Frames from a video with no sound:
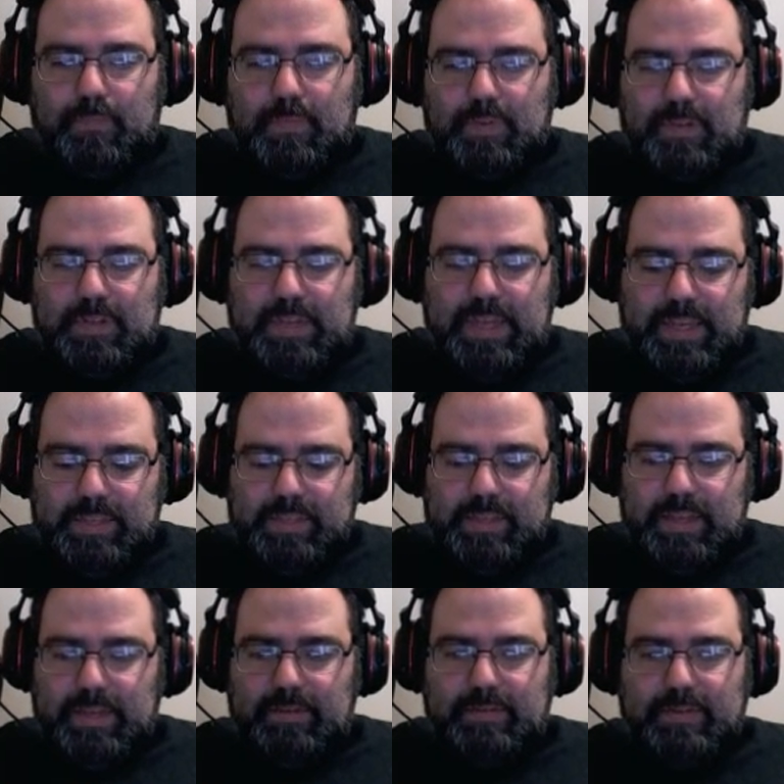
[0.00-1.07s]
guys,
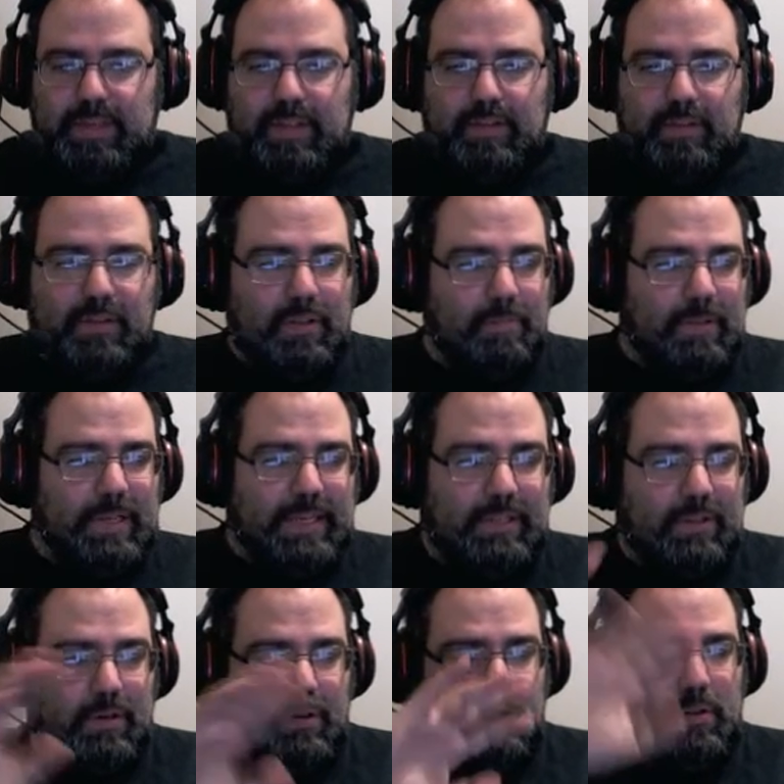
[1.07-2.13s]
like, death to the Black
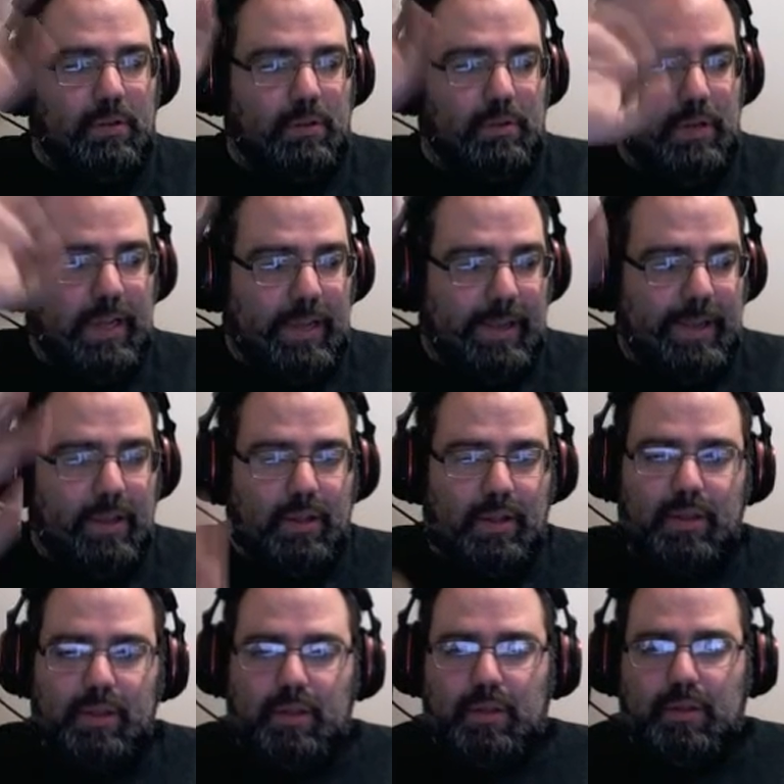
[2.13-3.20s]
Circle. I, I,
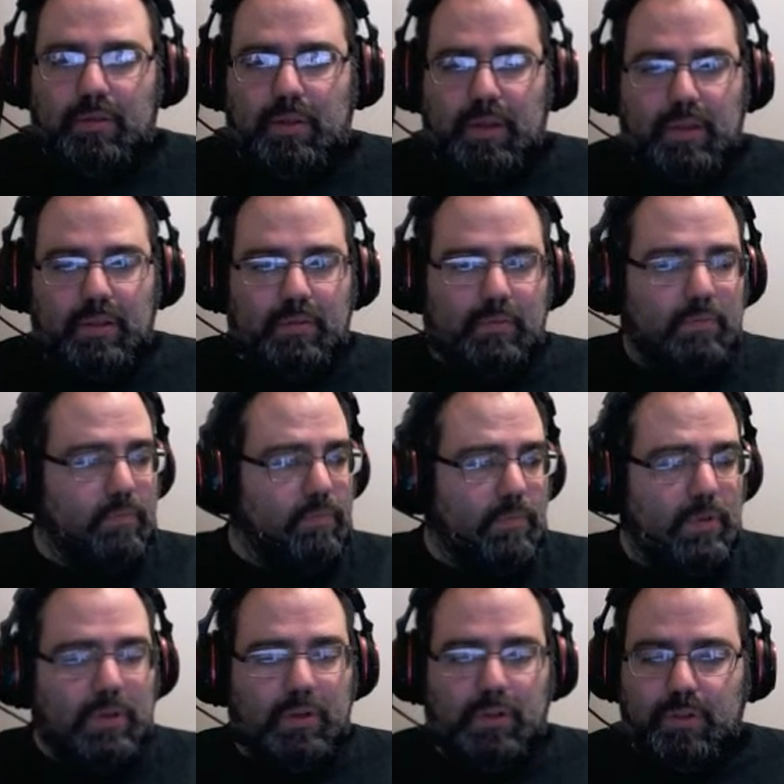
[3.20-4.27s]
I, I
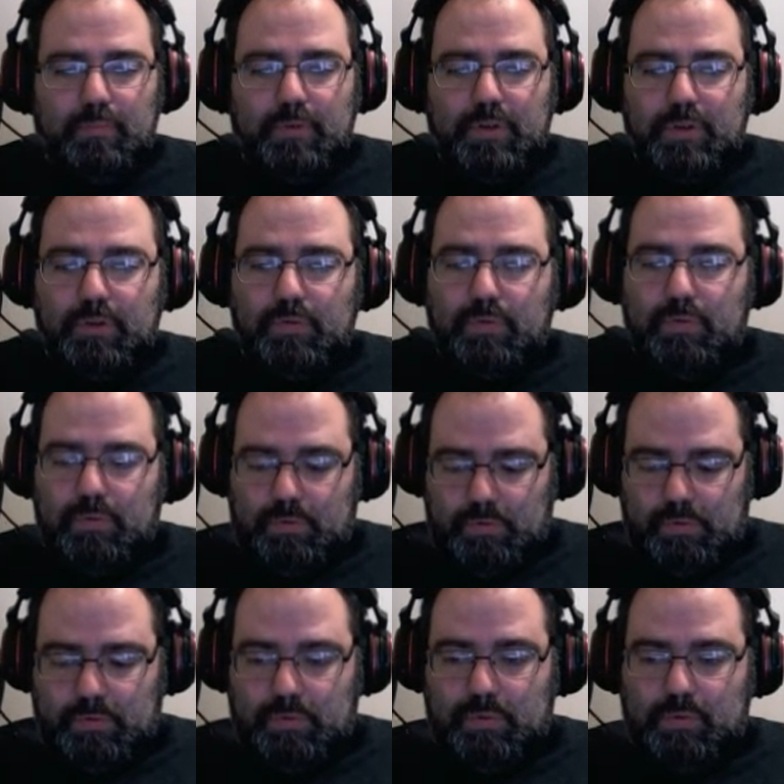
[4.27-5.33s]
killed them too.
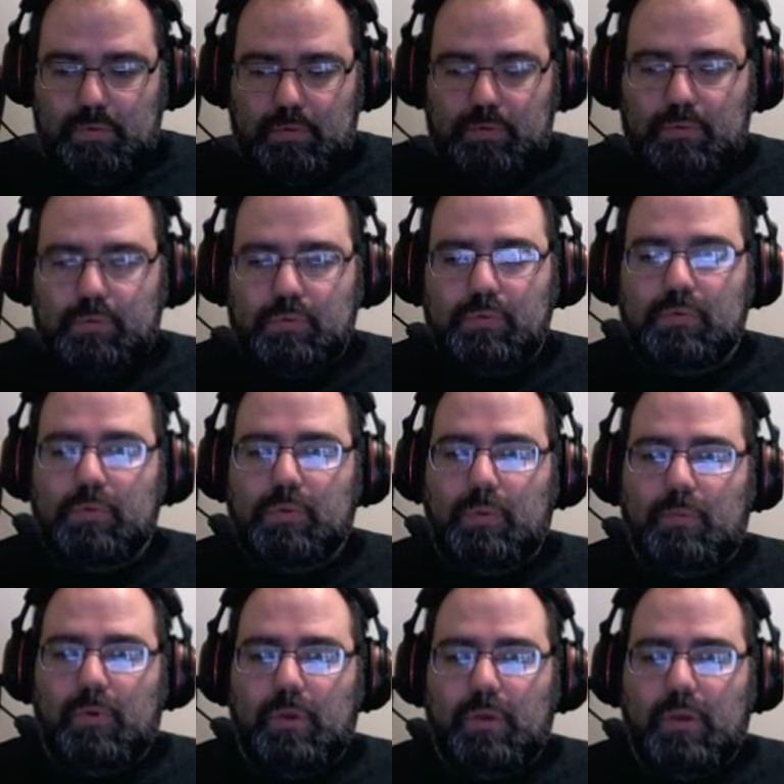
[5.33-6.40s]
I'm
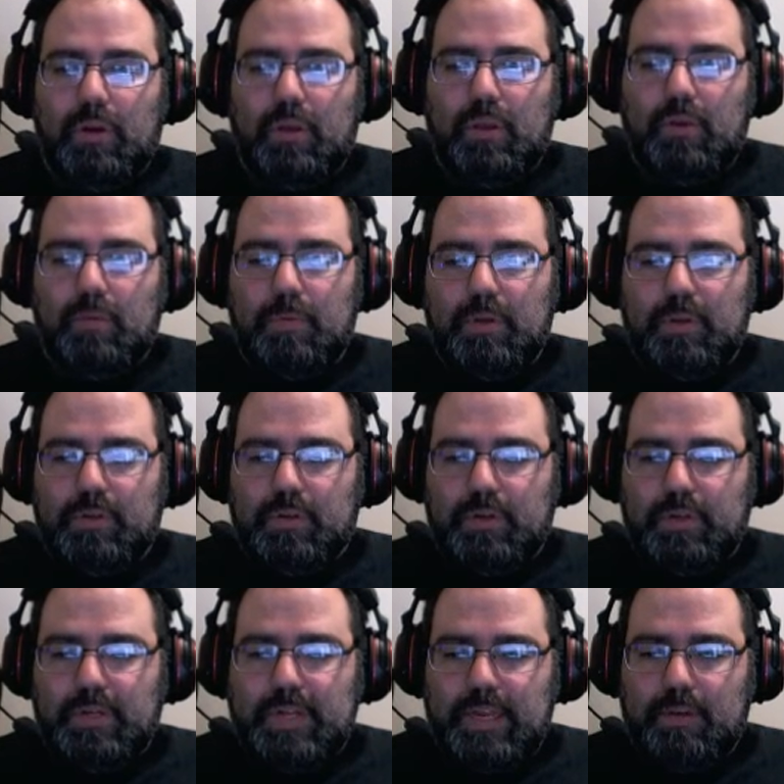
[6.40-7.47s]
only hitting you because you're
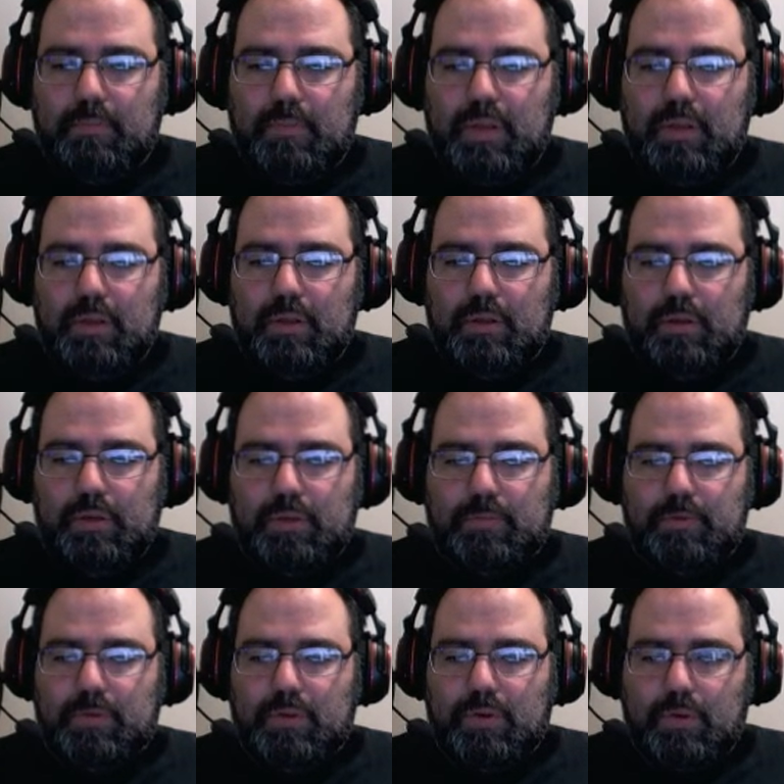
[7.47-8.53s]
attacking me. There's
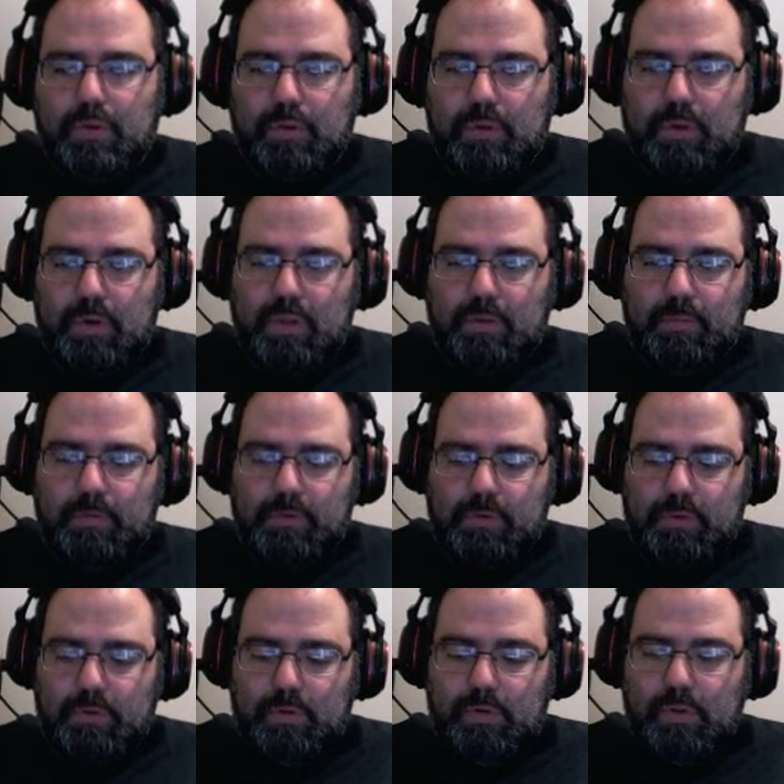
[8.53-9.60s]
patrol, another
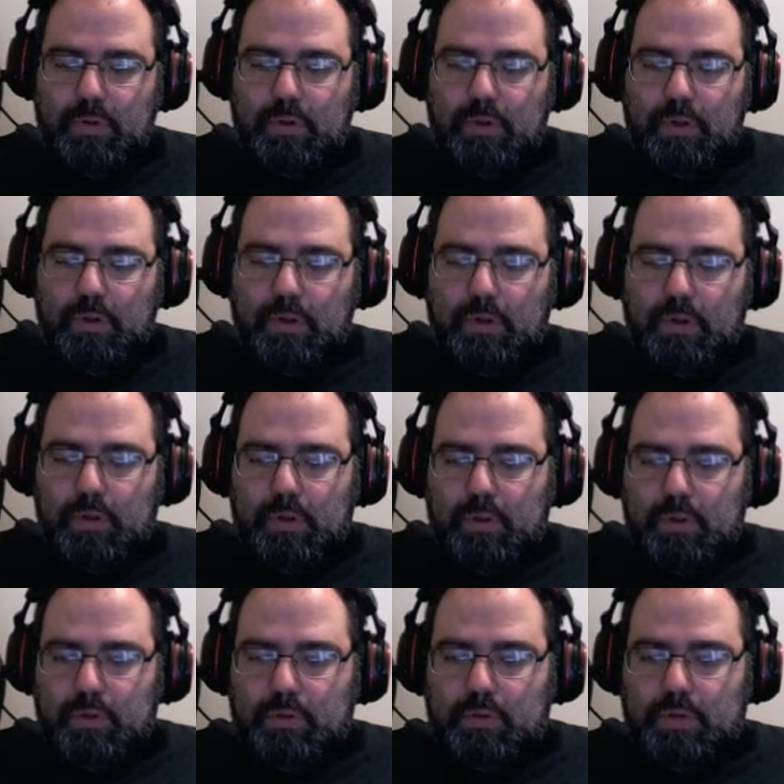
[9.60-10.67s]
patrol.
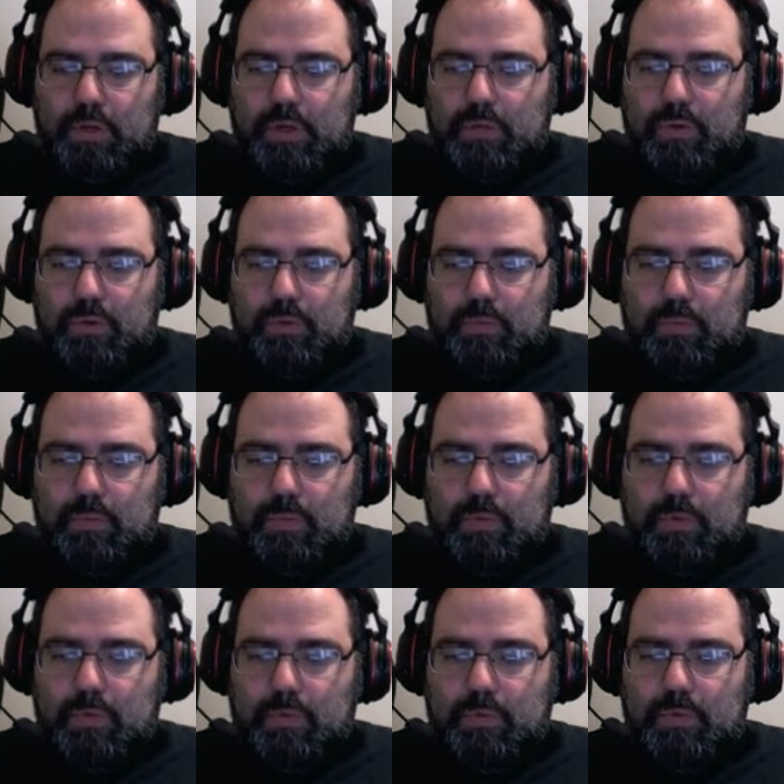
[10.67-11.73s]
Talk to him.
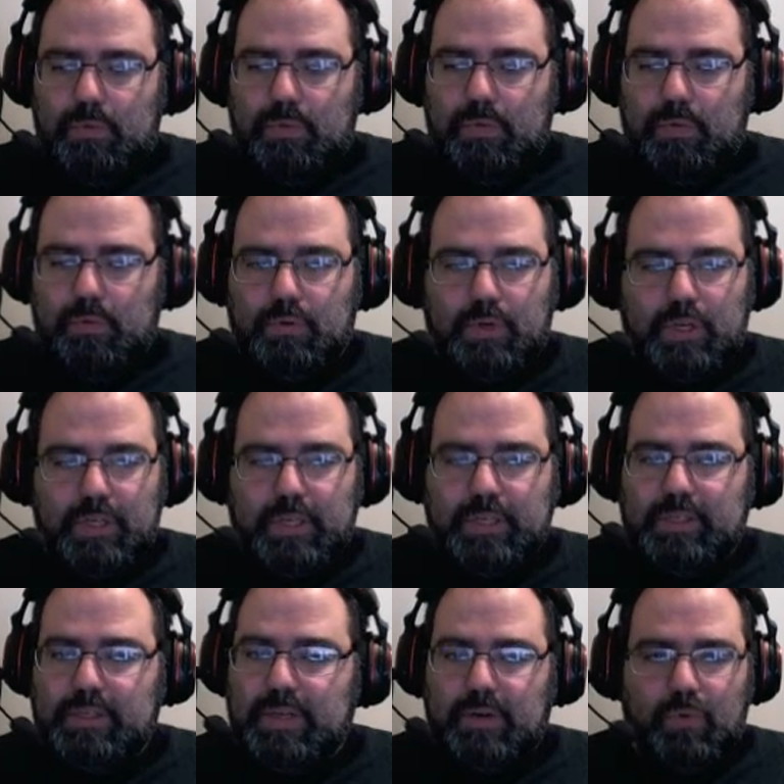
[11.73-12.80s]
Talking
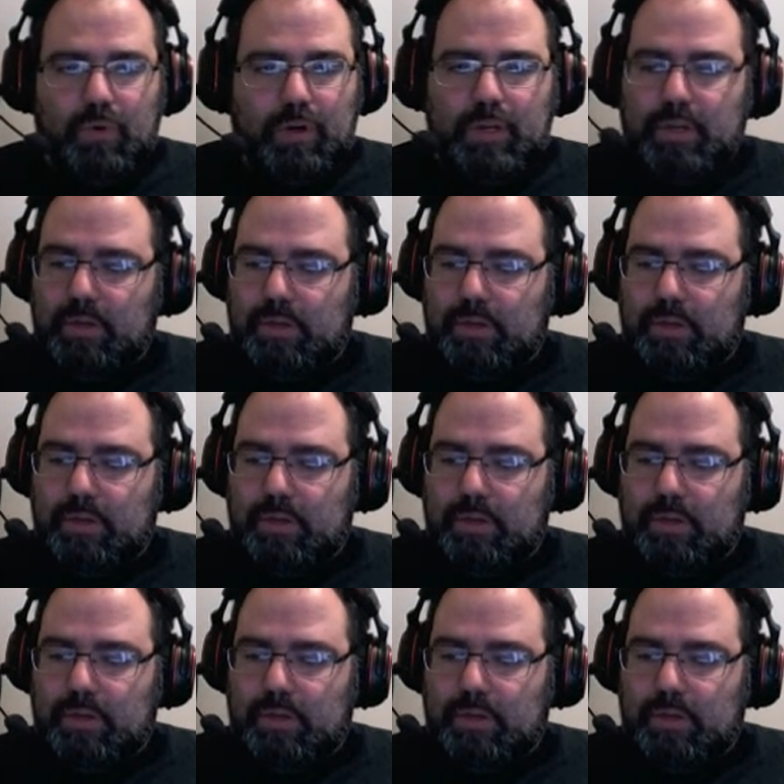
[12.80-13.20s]
is not working.